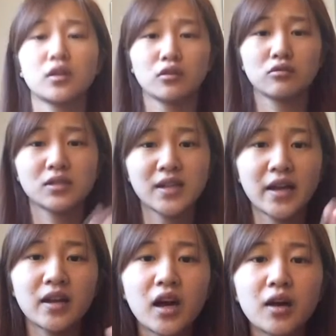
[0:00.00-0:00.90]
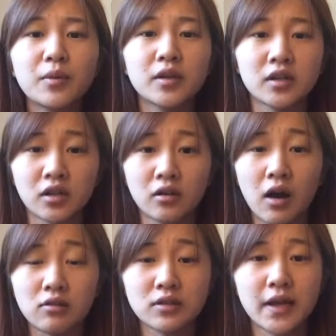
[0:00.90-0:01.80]
to stand up and go
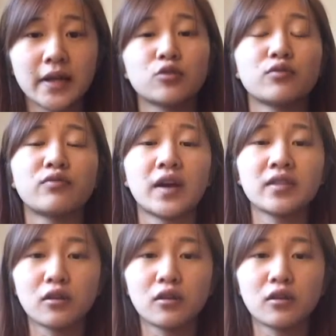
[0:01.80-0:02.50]
outside to find